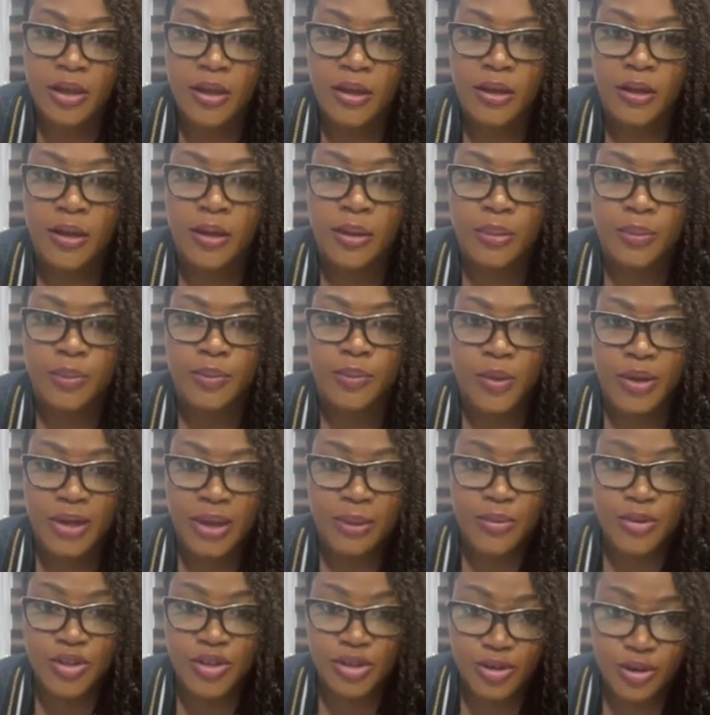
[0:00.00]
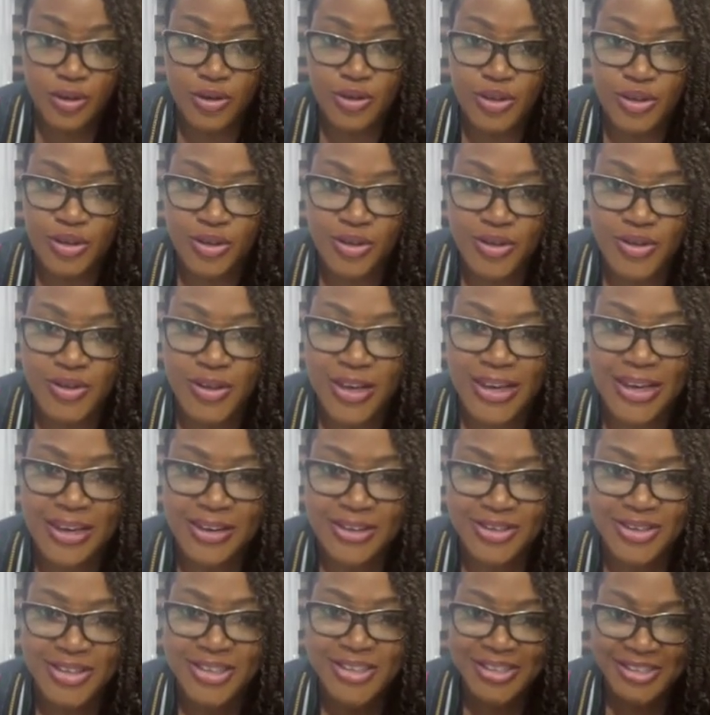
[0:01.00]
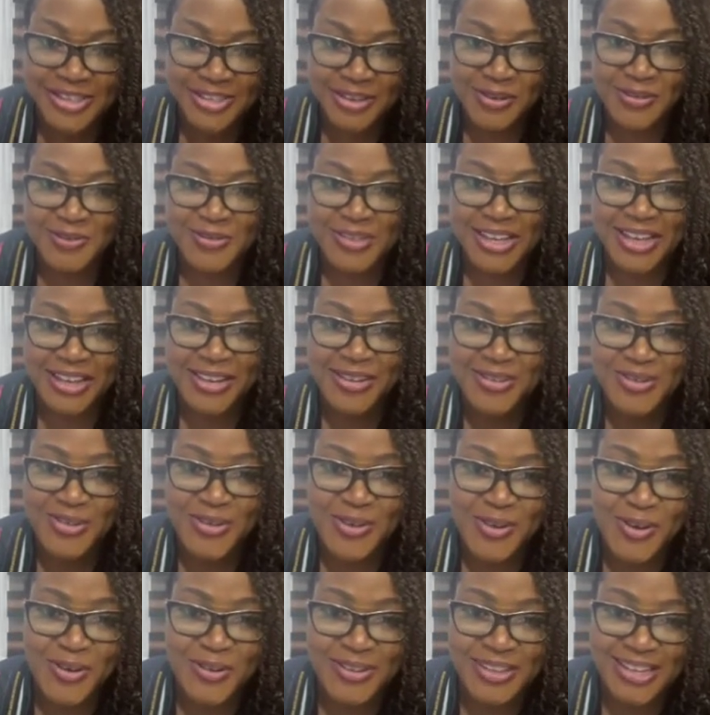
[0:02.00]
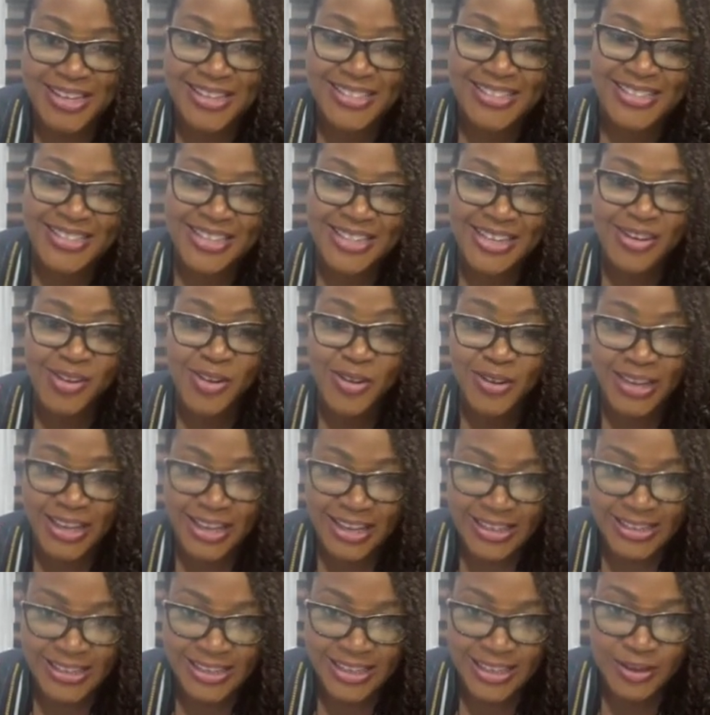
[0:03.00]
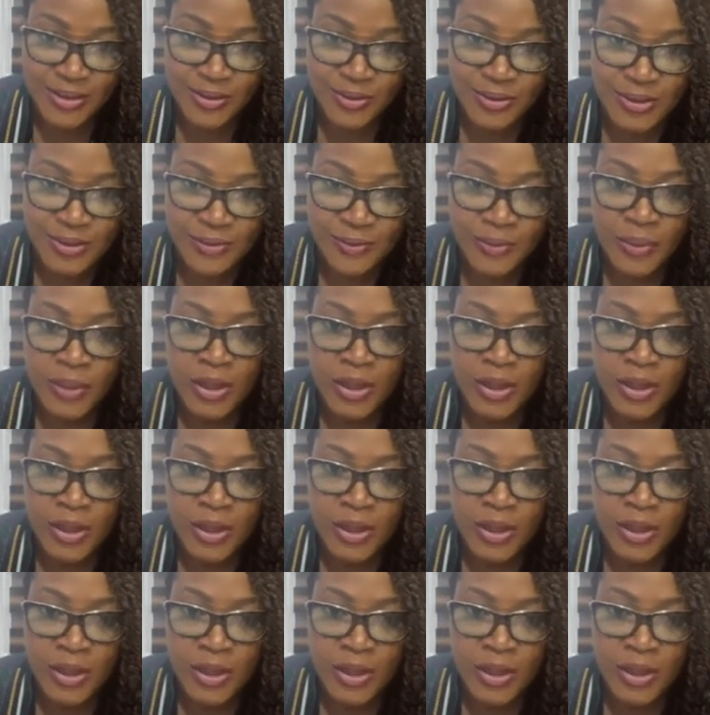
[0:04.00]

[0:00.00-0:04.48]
but let me just continue so I can just tell you all that it all entails.